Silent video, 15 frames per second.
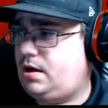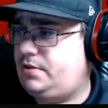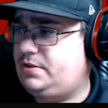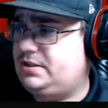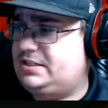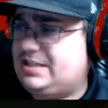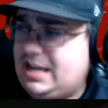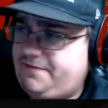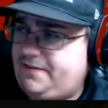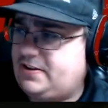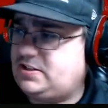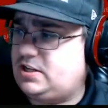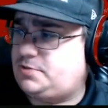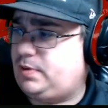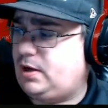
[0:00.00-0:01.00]
This
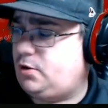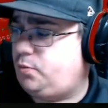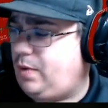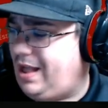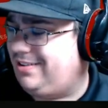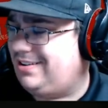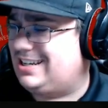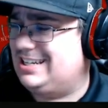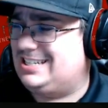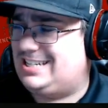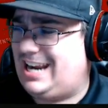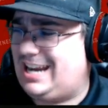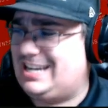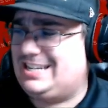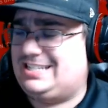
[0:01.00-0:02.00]
defense has played well
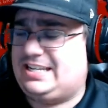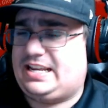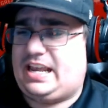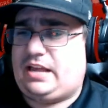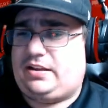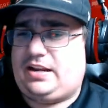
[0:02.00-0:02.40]
containing Zeke Elliott